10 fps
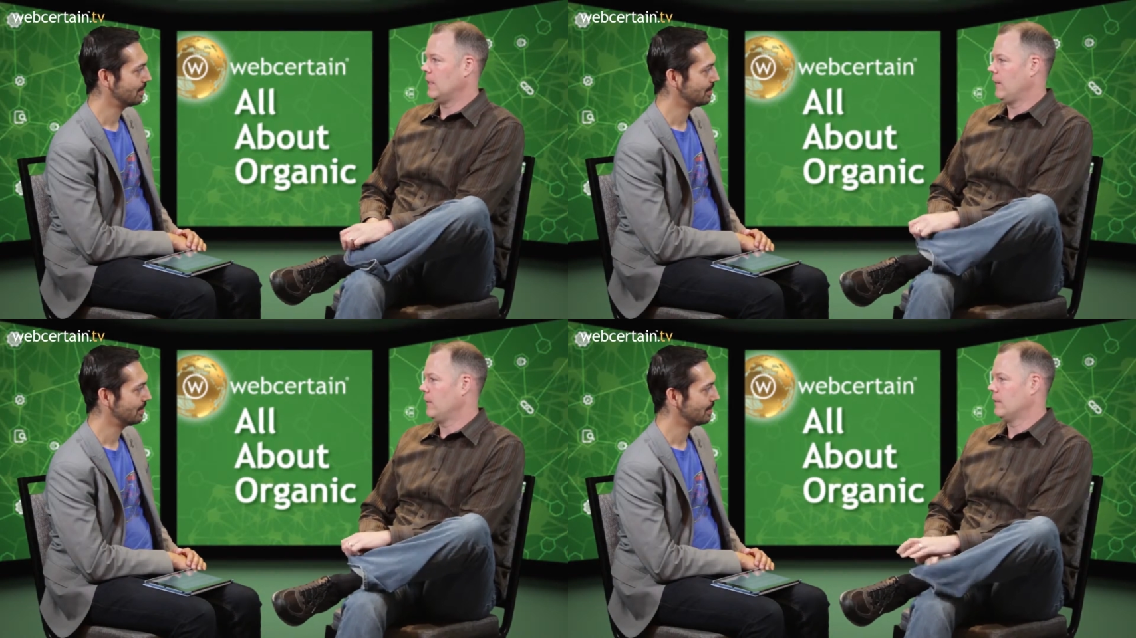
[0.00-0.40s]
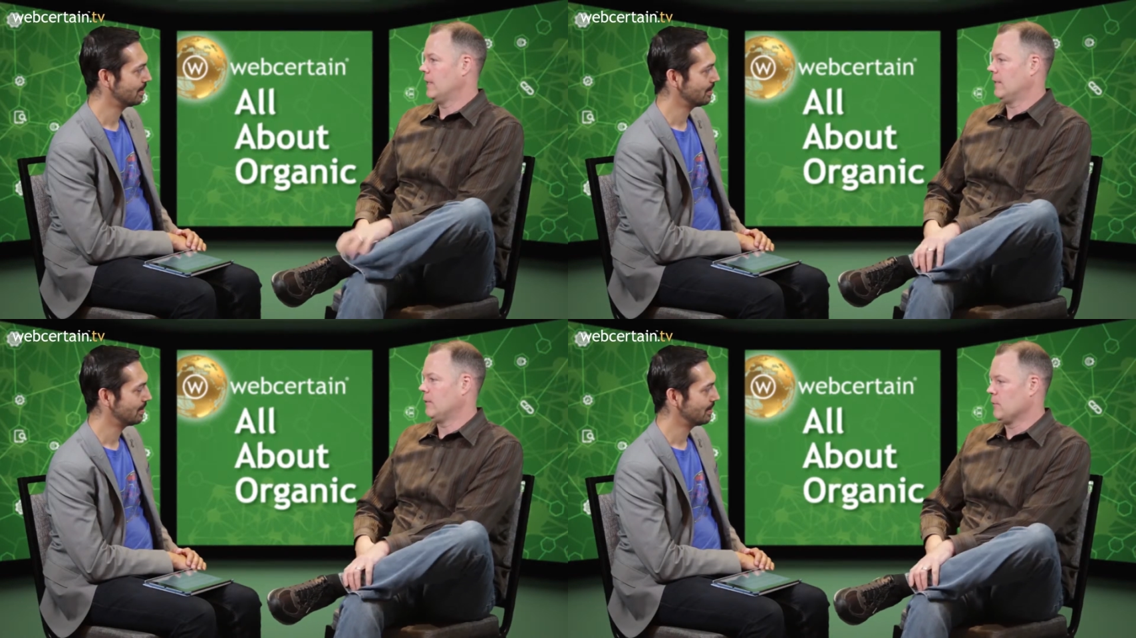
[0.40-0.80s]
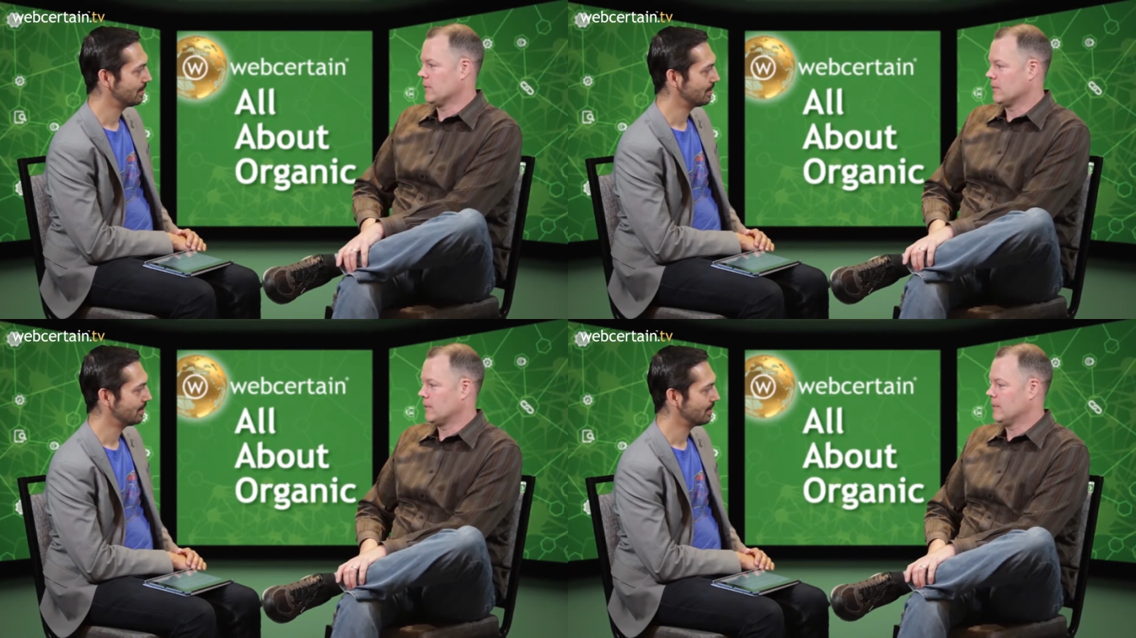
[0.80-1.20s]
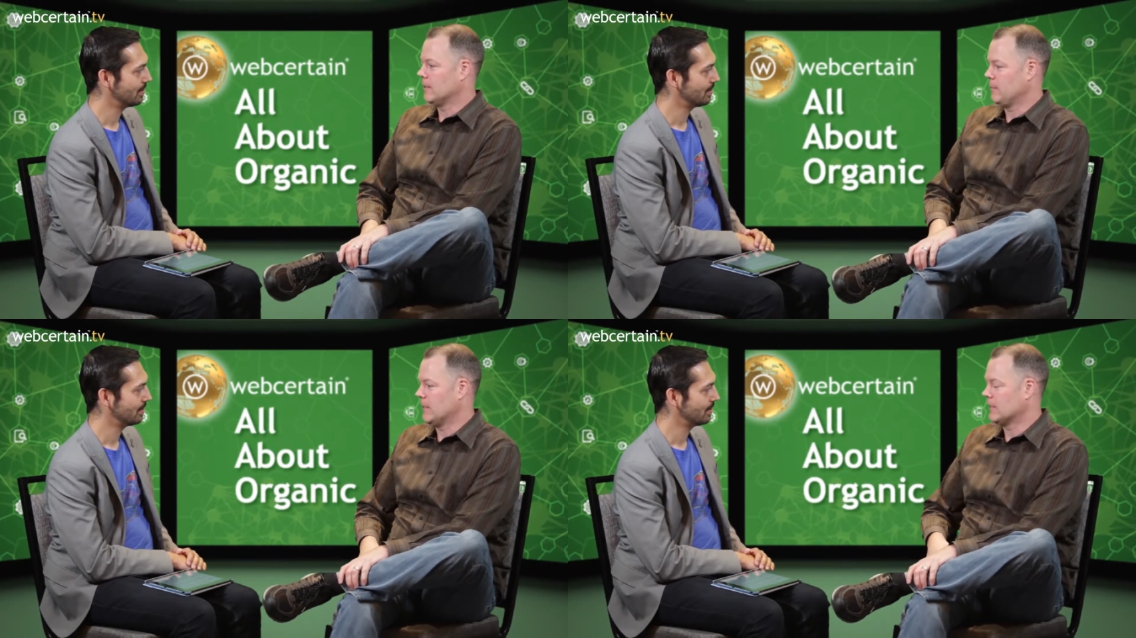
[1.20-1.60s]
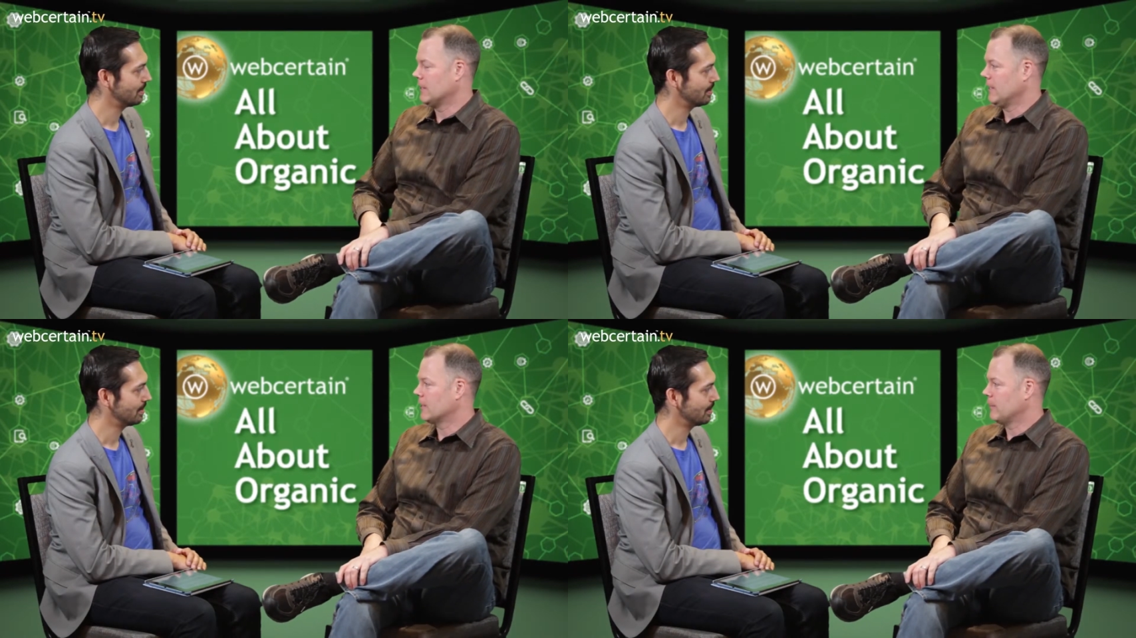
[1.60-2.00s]
Speaker 1: I, it, it, was just a, a,
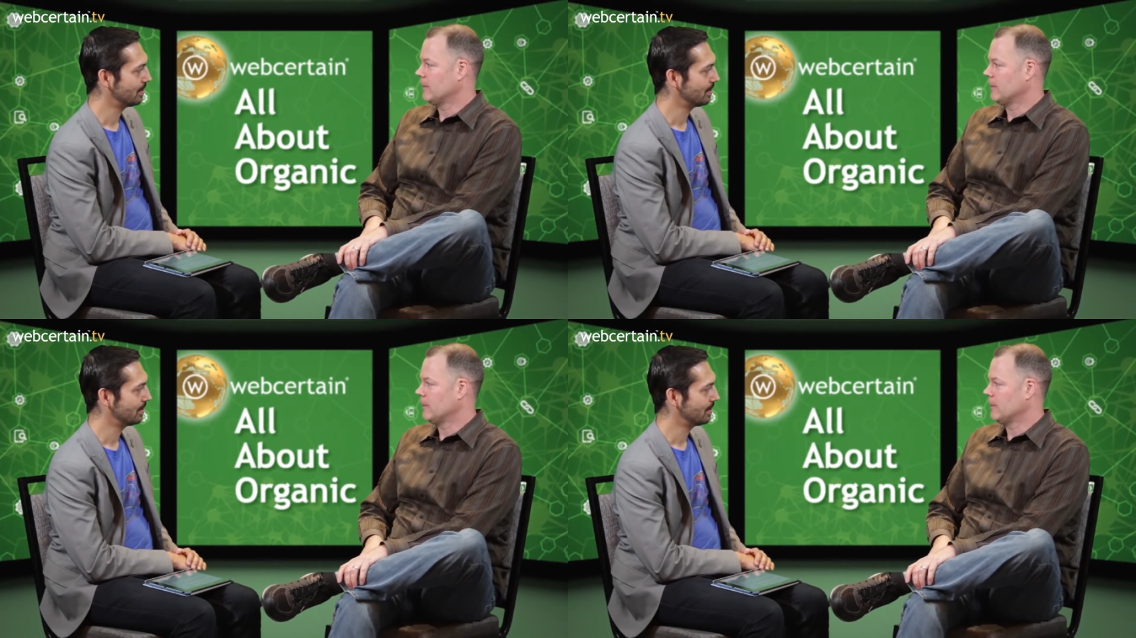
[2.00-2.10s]
mistake.